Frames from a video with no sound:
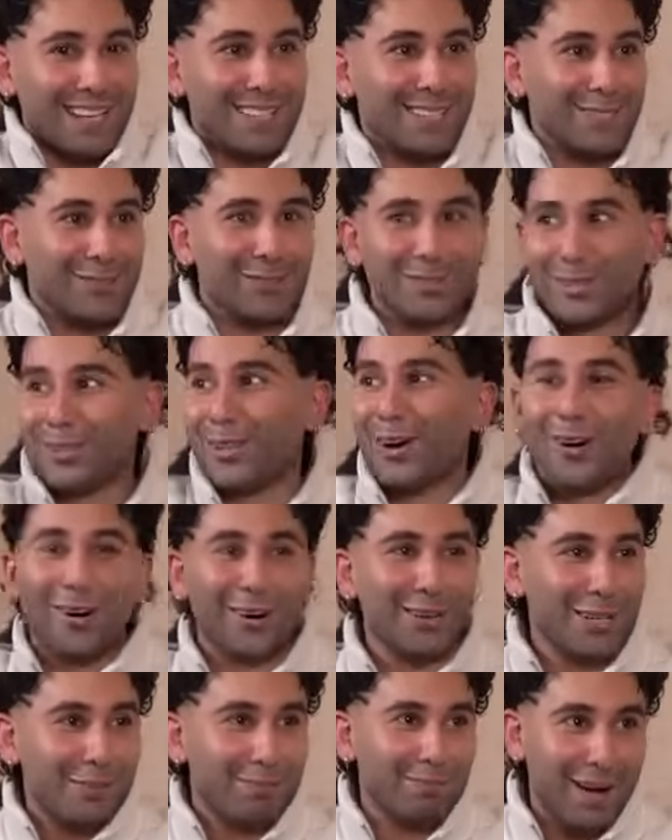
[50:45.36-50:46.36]
night suits on the
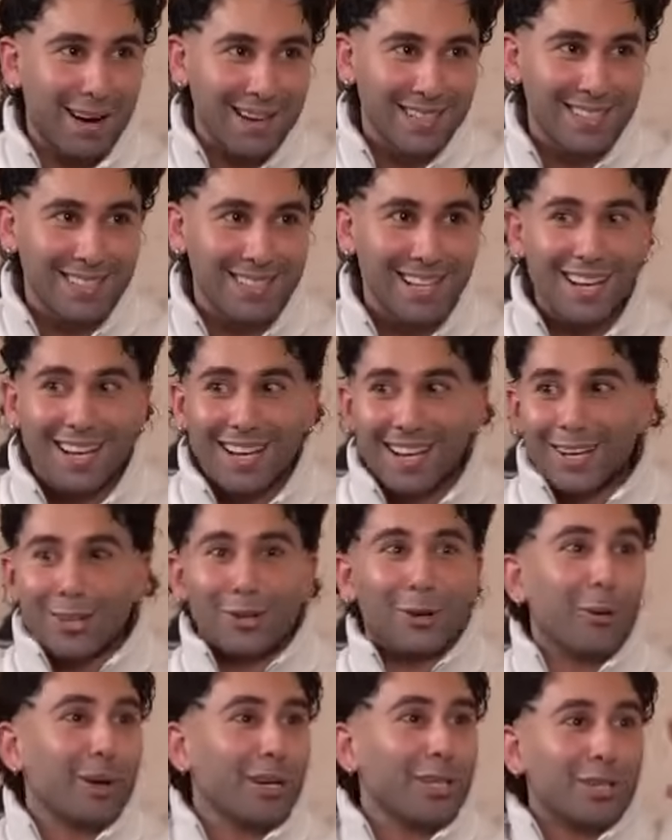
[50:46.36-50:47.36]
Orry bus,
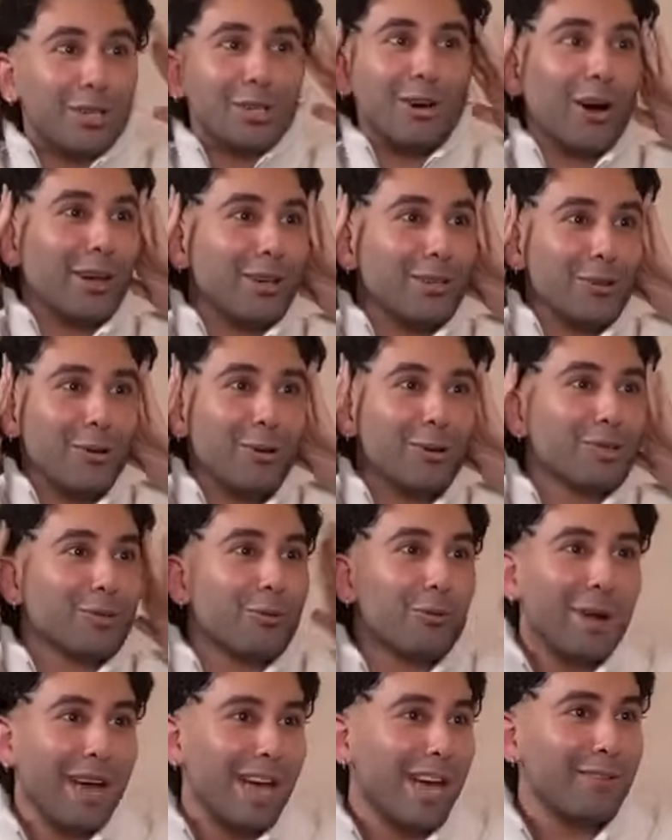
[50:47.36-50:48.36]
going to God knows
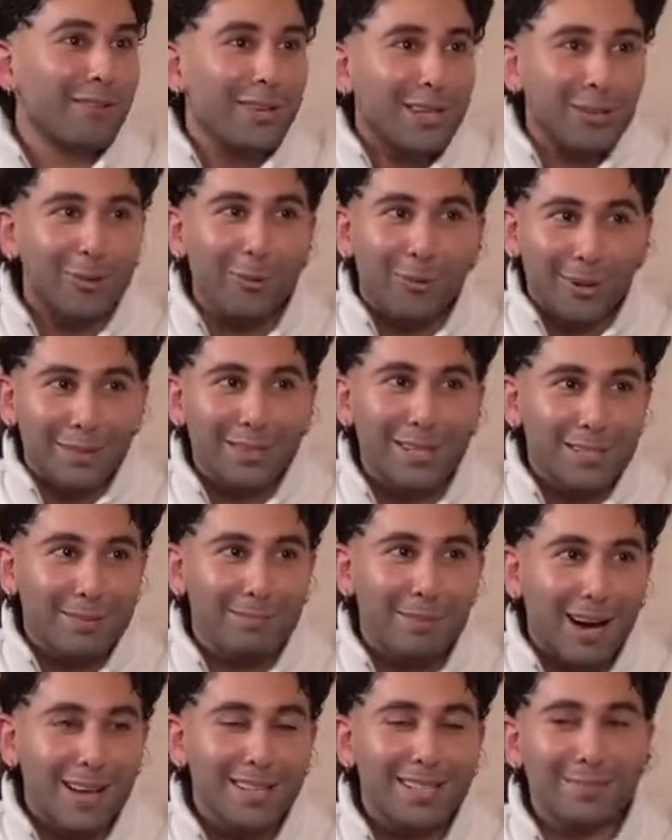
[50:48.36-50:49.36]
where we'll go on
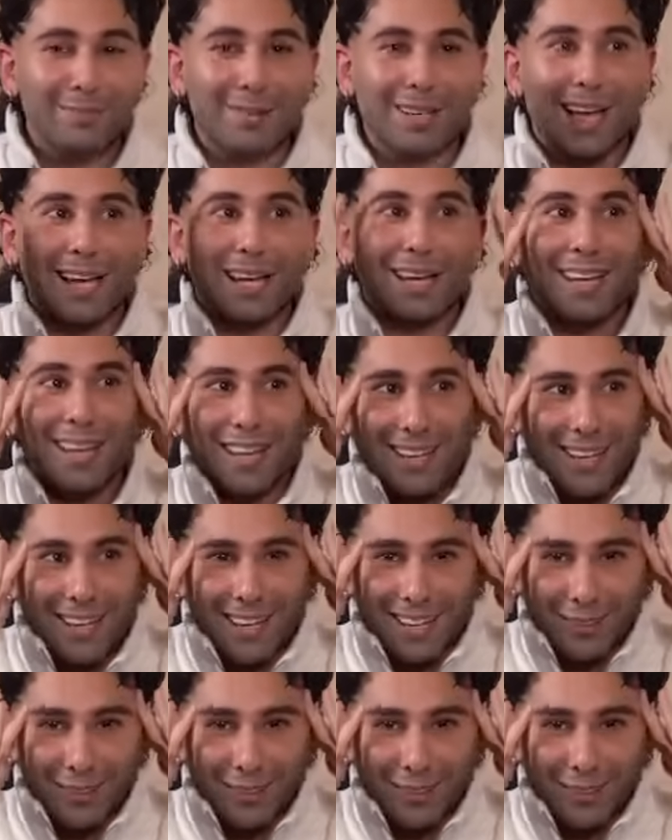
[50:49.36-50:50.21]
this bus, but like, wow.